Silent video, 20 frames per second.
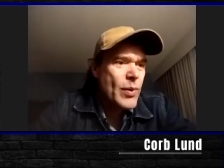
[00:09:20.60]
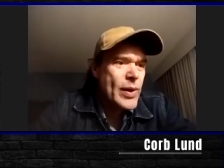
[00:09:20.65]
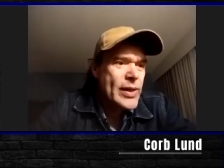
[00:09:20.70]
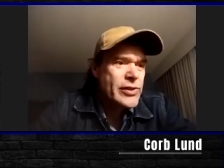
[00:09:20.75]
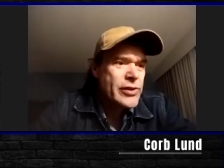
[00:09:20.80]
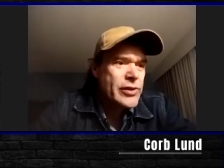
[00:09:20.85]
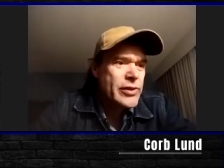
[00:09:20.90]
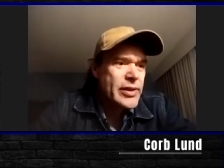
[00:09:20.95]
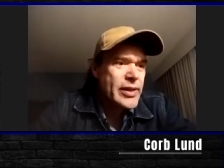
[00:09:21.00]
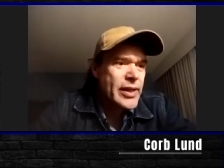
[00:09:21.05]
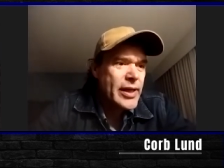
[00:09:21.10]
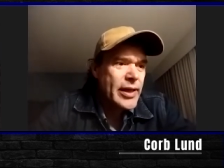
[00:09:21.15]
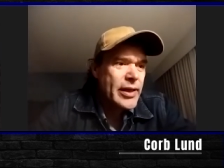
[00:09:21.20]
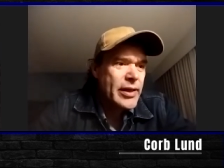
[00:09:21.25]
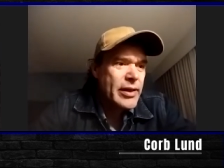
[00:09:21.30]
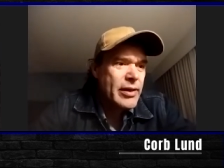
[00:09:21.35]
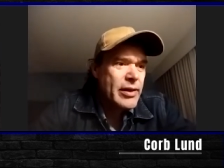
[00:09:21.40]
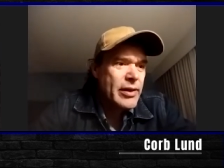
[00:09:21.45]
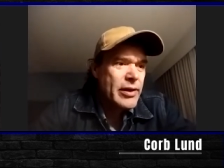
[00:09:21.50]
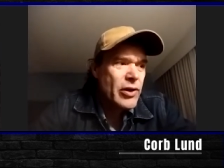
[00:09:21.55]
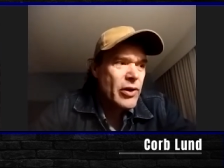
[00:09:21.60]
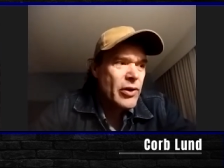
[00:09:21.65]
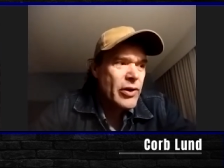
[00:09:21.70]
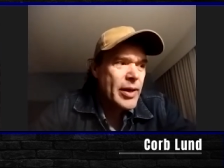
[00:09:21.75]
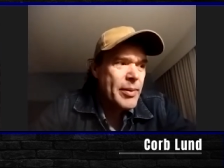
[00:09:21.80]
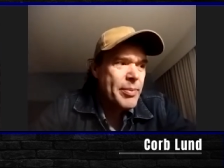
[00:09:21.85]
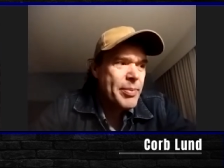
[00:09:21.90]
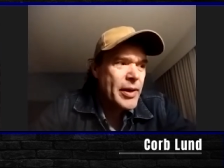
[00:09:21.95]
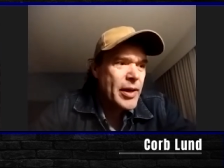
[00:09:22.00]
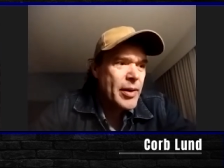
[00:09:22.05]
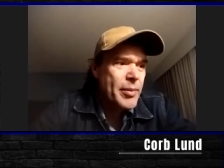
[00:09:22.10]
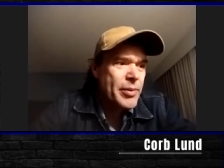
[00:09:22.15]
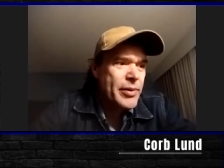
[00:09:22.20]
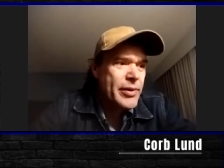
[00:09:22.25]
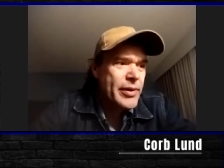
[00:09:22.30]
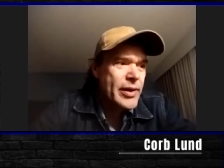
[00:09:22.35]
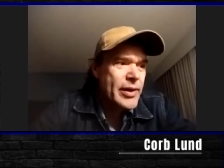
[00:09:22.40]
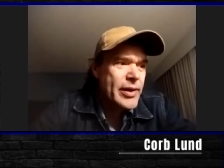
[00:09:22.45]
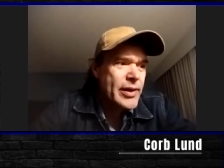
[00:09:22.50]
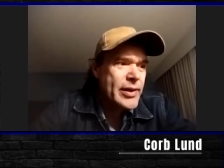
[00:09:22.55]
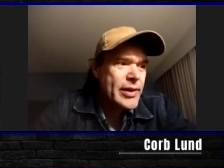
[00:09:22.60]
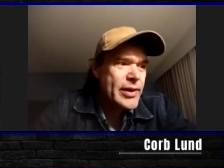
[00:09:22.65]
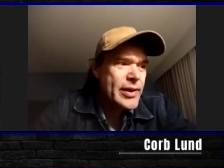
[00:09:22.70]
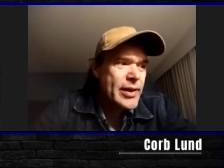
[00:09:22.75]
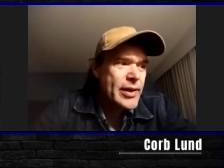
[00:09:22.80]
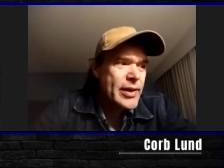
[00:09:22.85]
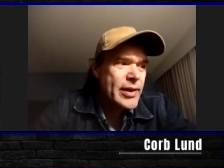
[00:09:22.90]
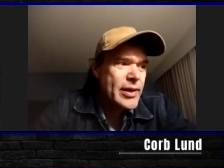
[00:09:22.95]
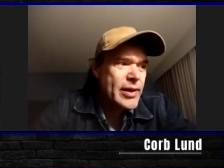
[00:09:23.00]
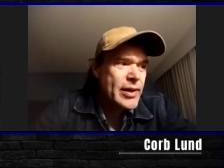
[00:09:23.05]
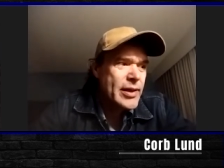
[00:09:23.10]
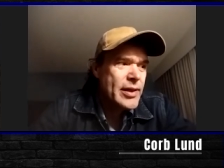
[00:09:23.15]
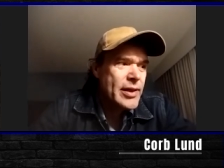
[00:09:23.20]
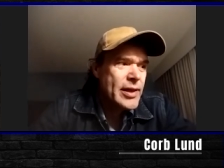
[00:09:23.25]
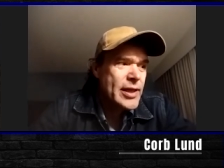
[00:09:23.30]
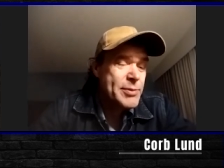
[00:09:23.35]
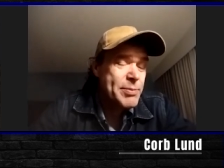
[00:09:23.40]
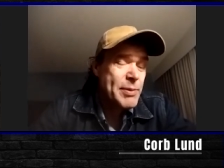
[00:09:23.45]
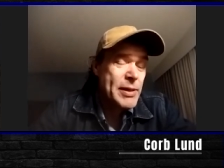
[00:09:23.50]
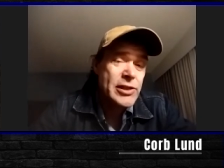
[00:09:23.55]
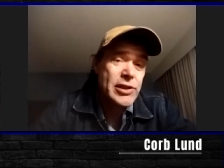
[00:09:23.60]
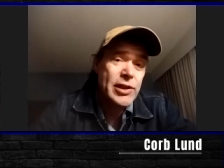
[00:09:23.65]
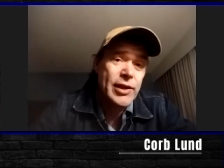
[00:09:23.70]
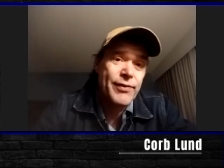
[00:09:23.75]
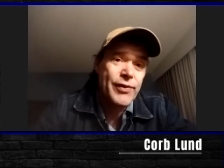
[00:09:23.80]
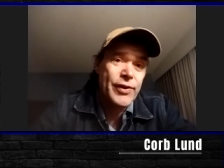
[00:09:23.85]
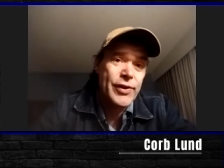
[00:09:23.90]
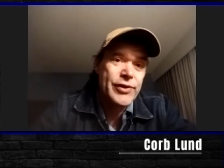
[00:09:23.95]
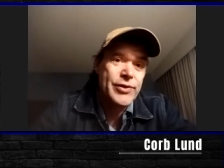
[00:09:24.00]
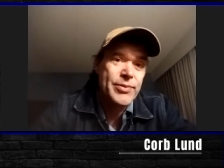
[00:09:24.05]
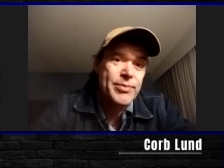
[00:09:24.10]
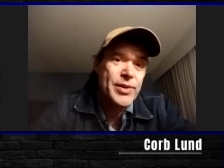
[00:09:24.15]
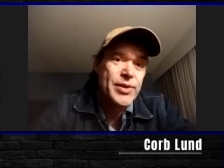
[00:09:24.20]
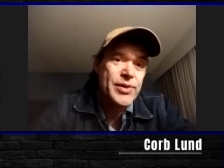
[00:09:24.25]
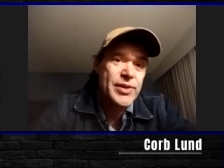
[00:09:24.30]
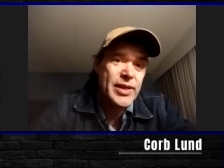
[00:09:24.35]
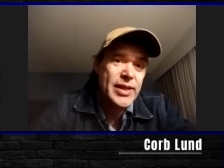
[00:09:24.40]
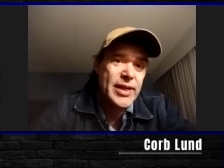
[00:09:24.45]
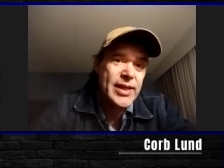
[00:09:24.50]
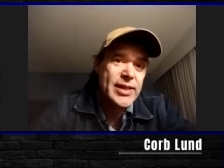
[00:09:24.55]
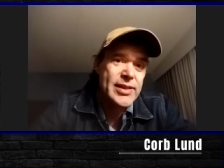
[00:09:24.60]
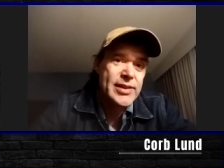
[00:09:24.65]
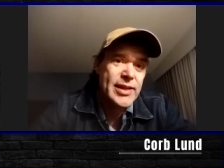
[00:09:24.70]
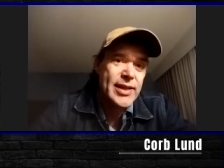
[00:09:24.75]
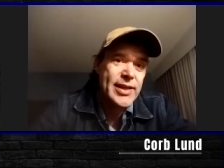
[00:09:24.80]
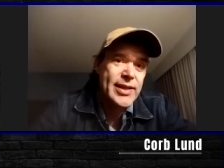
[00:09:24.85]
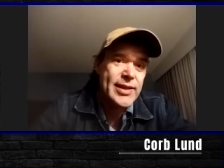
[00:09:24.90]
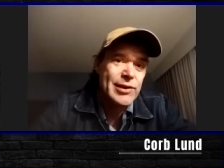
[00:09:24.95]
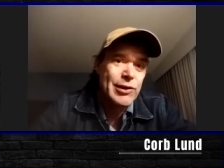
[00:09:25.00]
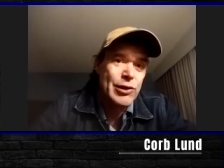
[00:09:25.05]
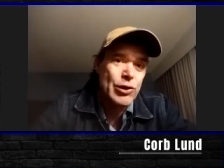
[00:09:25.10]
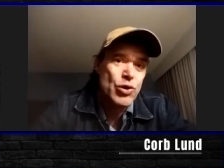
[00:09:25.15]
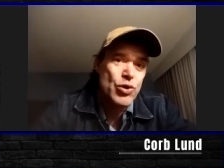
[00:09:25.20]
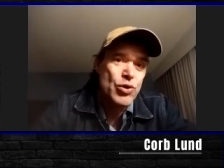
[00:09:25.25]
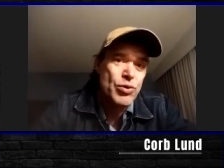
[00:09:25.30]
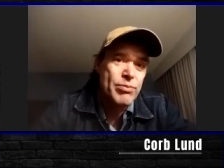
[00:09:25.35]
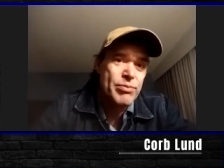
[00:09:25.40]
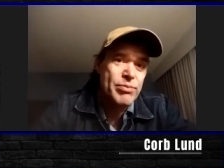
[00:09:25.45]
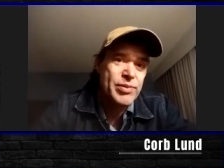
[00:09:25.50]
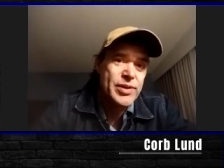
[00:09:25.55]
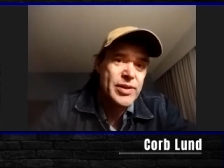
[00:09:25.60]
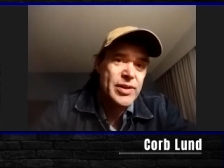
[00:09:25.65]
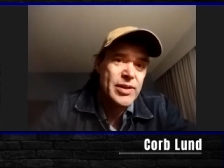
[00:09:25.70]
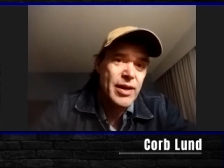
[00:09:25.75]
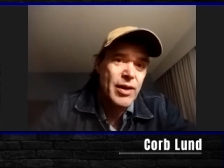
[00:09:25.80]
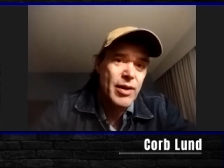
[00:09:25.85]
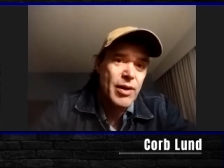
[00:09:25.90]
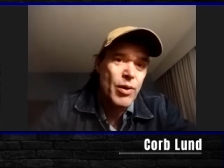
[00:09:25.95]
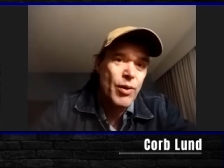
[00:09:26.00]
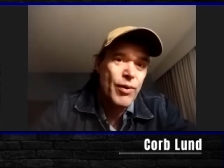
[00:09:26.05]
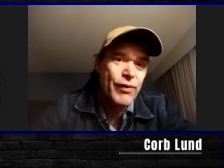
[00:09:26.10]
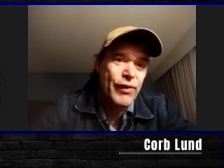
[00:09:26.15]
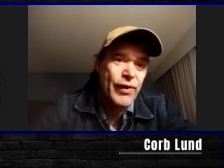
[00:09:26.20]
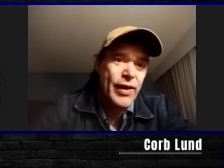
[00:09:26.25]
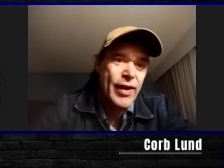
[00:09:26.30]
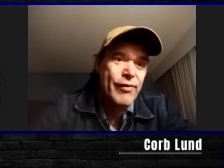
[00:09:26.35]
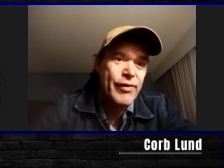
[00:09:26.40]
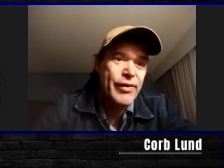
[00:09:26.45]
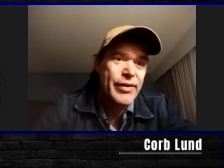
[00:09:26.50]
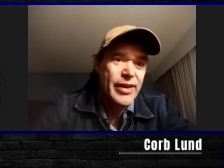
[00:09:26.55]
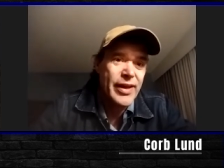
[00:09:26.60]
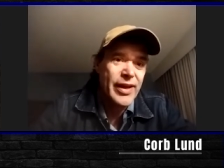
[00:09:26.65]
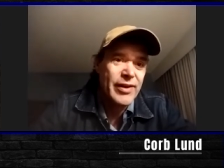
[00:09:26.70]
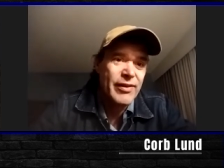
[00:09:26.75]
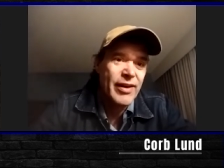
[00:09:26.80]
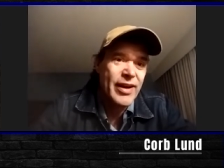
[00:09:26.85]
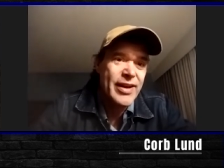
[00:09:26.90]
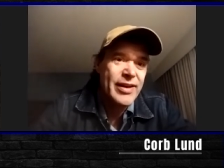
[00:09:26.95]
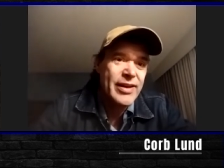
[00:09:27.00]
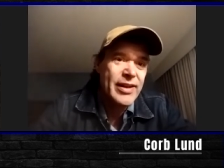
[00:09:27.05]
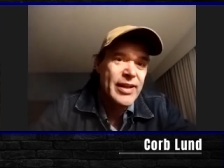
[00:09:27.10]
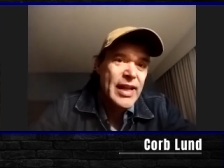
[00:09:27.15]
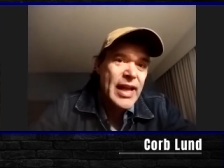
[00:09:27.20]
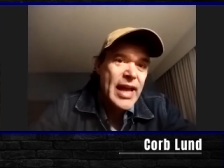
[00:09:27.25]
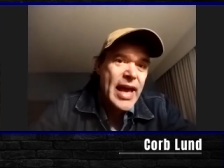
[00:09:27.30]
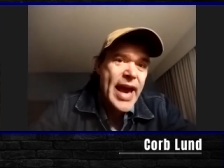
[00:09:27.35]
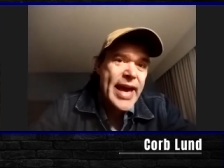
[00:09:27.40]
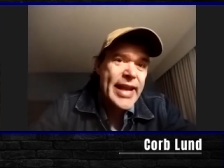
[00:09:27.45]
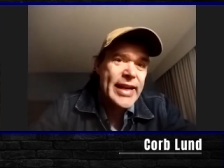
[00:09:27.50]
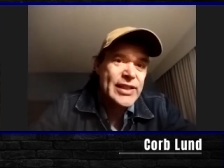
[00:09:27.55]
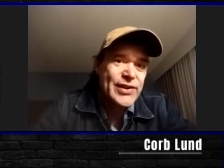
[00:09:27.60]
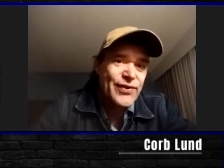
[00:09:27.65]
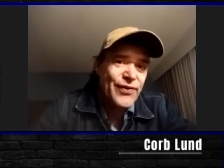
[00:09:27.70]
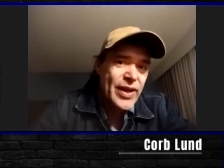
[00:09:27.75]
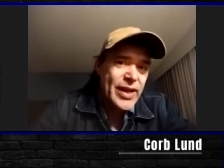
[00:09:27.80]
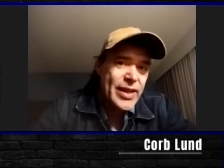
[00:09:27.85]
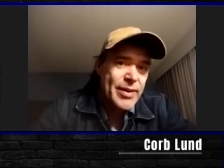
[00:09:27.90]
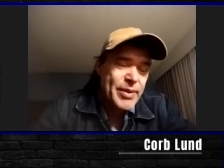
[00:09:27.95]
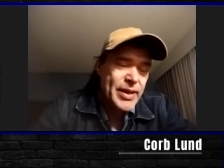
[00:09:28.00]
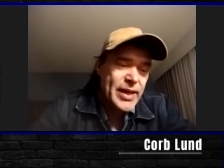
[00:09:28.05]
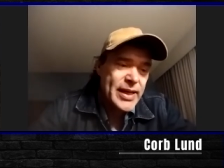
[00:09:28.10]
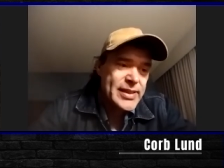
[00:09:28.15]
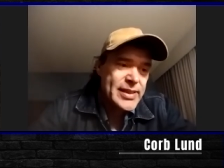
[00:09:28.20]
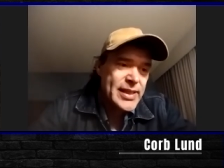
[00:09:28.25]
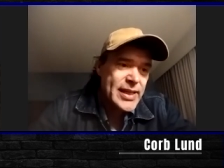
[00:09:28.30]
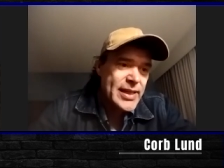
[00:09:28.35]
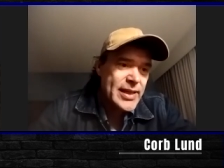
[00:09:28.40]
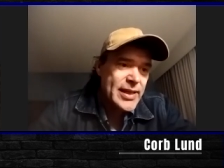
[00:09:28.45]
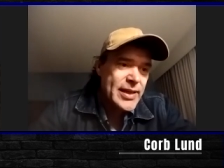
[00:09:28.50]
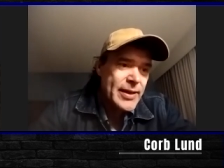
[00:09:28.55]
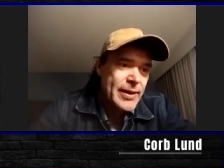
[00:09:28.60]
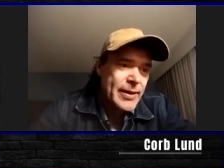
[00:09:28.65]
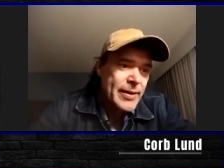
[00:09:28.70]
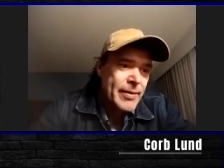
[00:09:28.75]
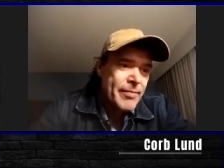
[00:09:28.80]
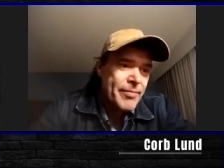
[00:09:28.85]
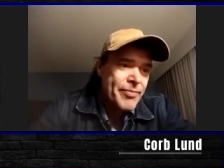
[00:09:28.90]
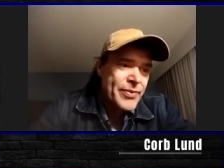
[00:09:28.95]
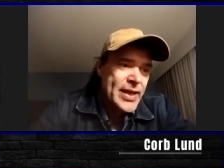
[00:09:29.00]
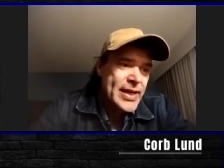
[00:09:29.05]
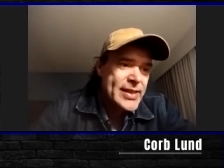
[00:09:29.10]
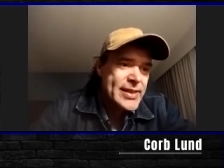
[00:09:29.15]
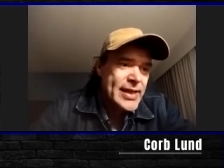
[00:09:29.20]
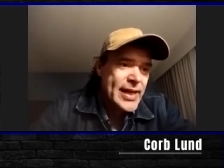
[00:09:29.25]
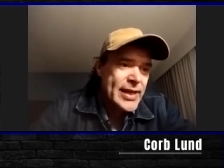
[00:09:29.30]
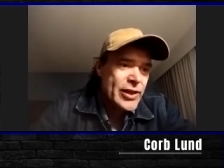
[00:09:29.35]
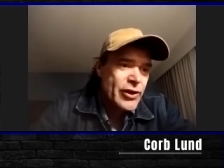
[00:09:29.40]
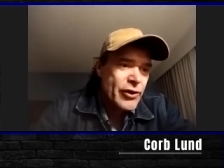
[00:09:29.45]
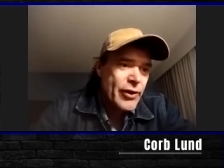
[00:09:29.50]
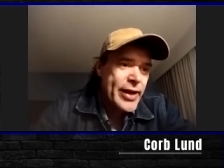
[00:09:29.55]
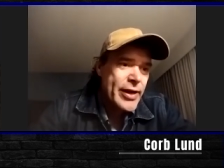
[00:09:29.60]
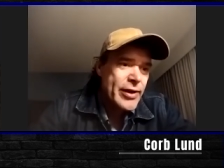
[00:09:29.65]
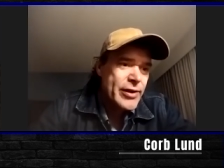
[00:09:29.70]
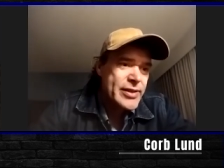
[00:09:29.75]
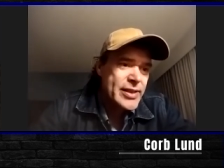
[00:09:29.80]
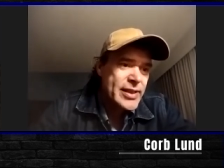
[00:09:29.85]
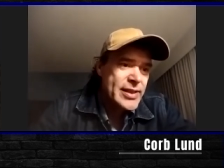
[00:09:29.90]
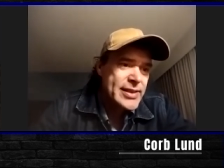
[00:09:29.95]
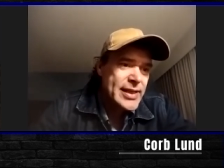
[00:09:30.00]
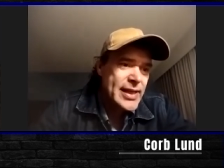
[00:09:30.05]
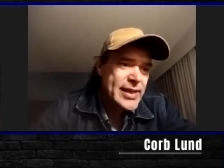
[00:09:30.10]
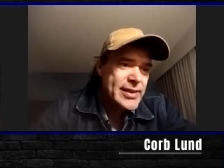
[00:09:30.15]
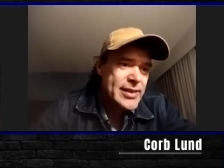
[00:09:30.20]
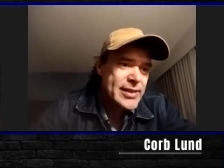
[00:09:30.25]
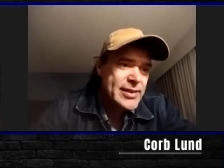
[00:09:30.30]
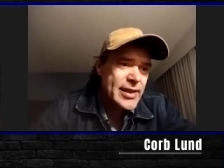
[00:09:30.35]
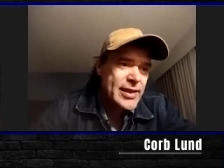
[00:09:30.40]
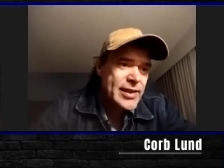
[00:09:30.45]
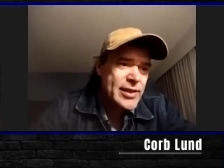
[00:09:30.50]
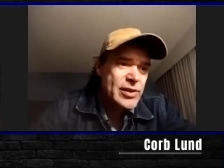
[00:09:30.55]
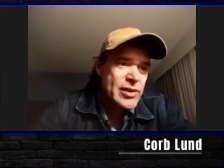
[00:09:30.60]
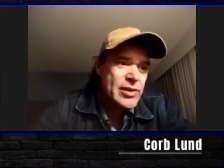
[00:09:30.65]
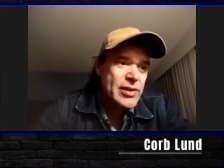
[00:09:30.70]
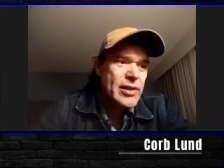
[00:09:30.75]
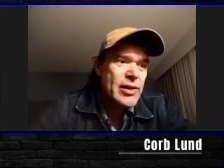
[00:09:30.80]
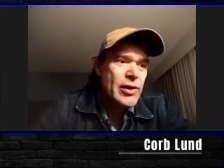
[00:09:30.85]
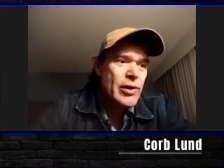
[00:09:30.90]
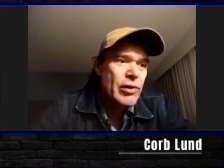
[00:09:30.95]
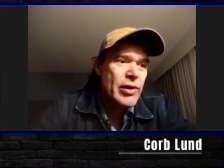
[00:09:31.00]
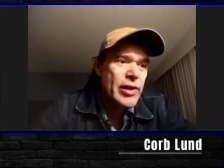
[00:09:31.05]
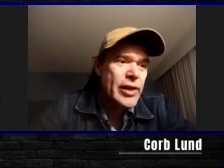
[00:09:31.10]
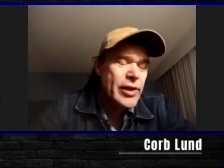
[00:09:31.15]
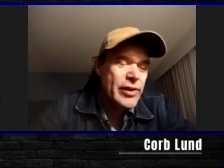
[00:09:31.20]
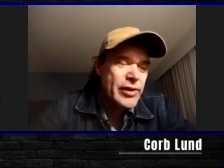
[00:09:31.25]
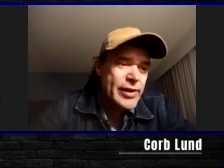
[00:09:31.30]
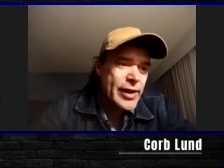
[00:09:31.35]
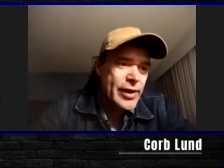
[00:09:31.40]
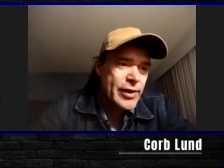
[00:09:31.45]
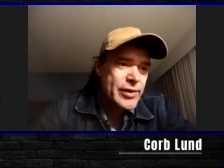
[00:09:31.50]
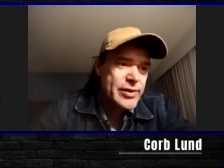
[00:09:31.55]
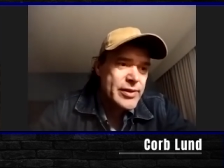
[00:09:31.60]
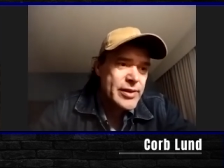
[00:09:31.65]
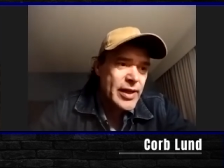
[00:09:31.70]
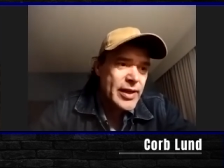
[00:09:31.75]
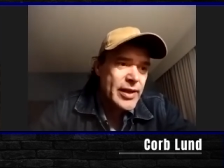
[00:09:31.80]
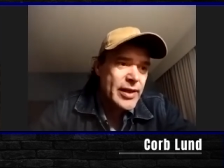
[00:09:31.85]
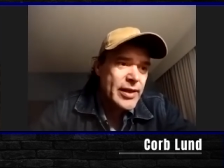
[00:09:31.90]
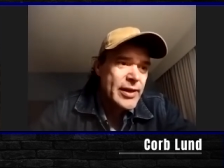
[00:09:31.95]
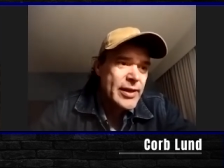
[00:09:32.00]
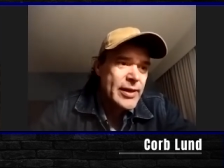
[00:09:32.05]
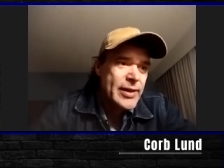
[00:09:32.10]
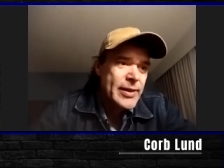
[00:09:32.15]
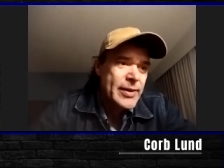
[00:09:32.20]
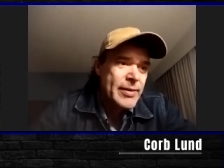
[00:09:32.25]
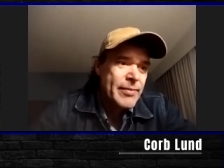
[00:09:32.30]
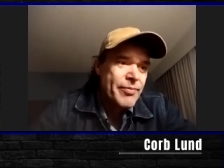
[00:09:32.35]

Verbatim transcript: a Western kid growing up in Alberta, he, especially if you're into music, he's he looms over everything, right? And it's funny because he he's had greater successes in his earlier years than